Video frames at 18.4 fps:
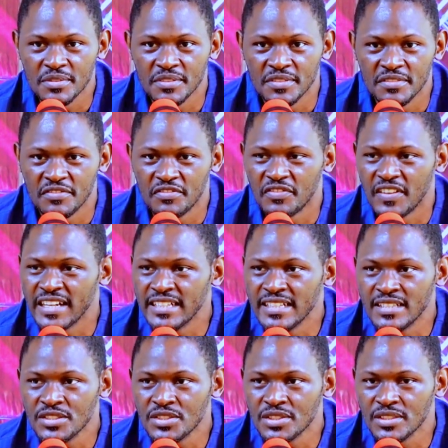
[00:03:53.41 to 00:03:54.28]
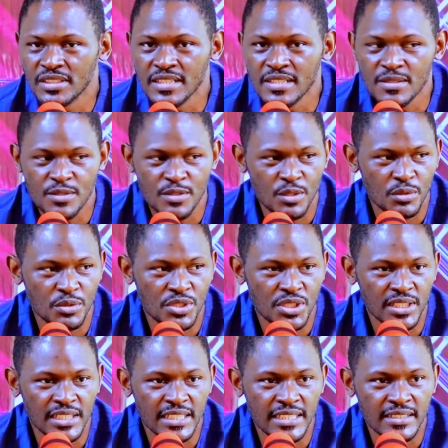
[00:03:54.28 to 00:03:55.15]
financially,
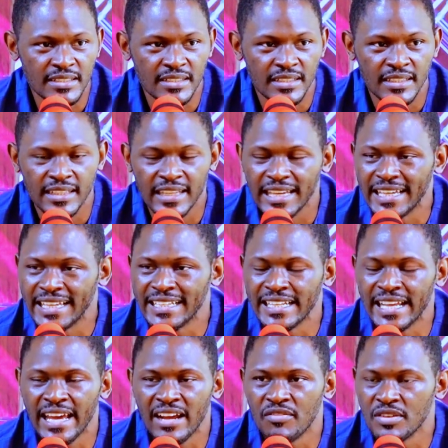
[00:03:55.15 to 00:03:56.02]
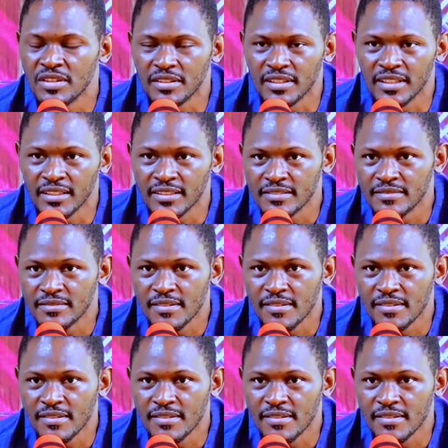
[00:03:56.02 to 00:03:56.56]
socially, in everything.